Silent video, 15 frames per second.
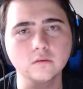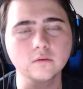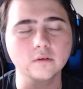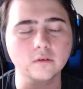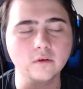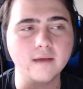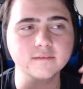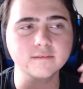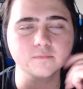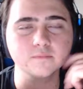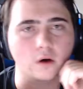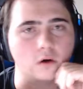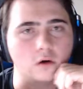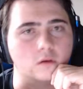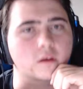have some
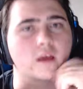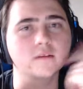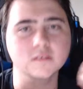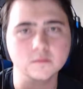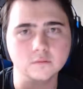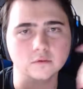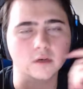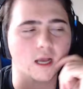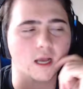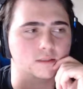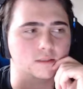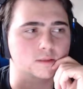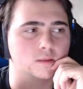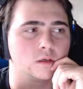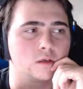poke, you have some
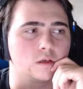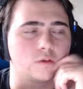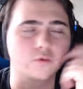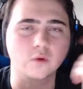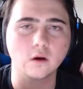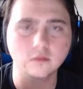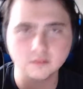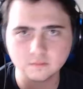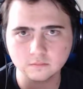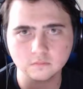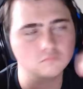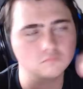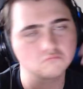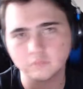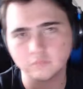harass, you throw out some
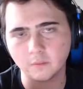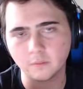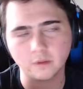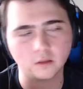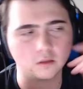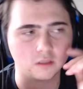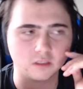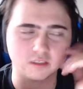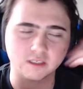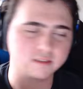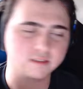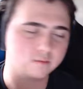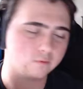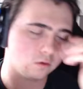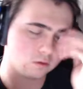abilities, you get
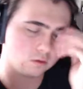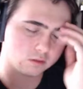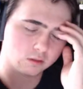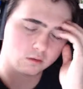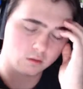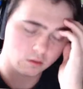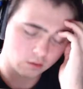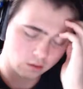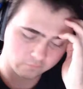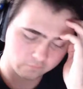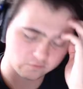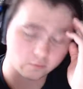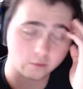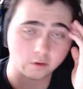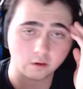some gold
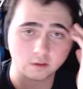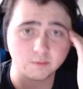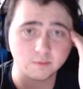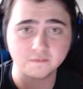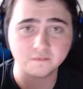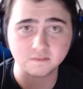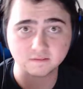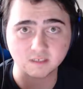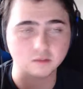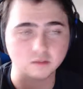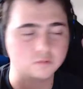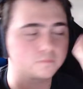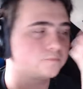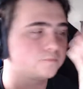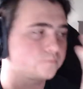from your Spell Thief's Edge.
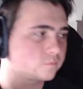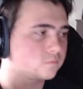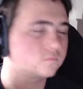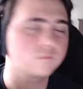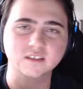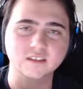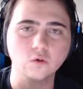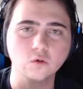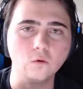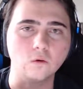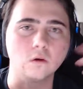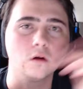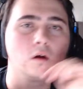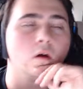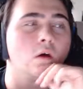That's cool.
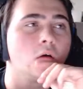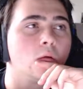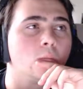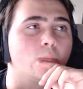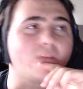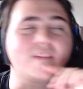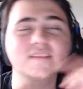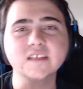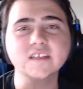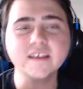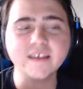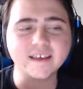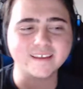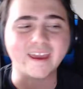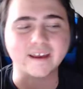But let's say you
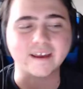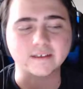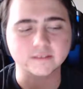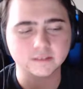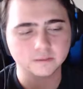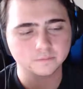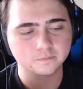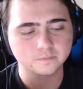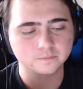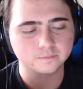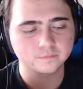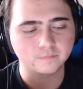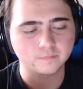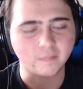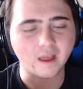get ganked.
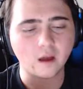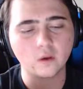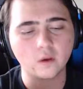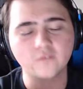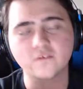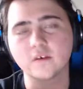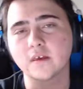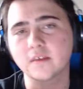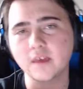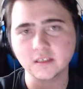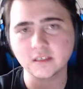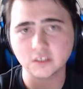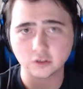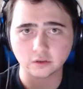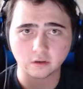Now, if you get ganked
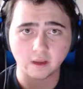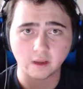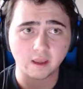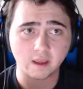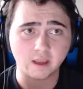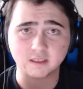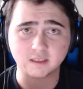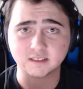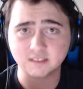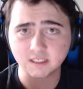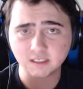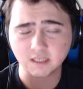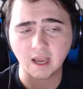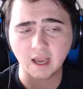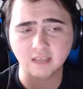and your ADC
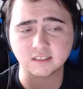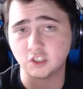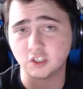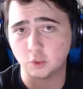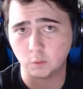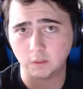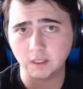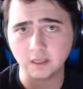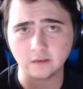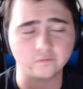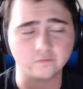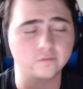dies and you live,